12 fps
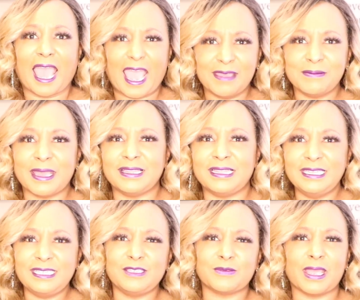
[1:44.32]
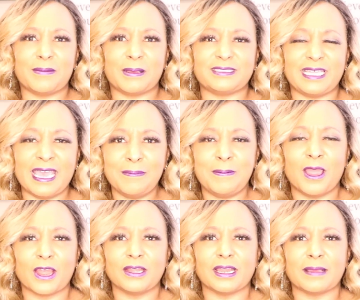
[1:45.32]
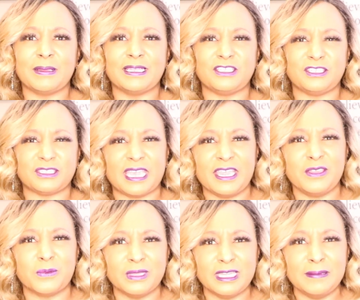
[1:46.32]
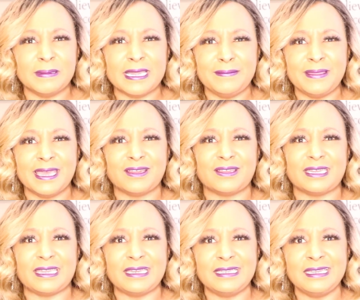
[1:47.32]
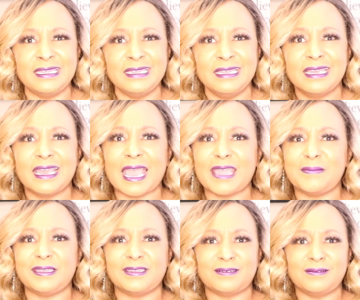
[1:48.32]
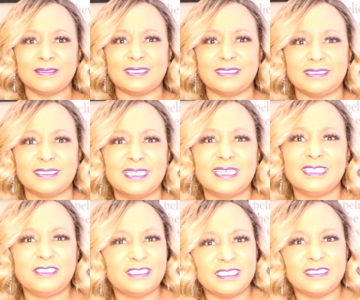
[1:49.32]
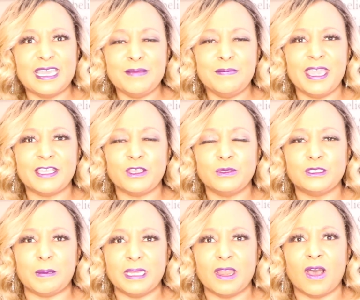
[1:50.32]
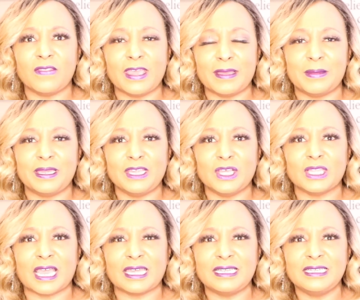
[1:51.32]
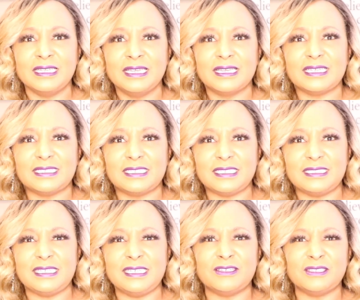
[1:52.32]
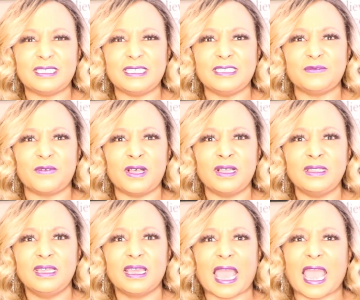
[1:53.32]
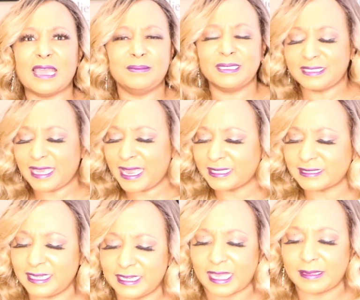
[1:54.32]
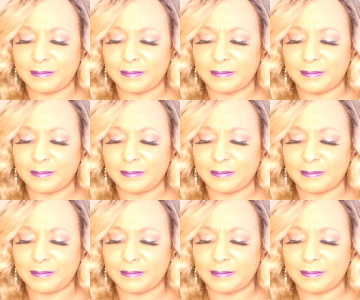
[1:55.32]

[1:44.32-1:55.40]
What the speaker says: At least he's right about that part. I mean, can you really blame that on editing? I mean, oh, did they make you spend all that money on Lana? Is it TLC's fault? I'm just asking.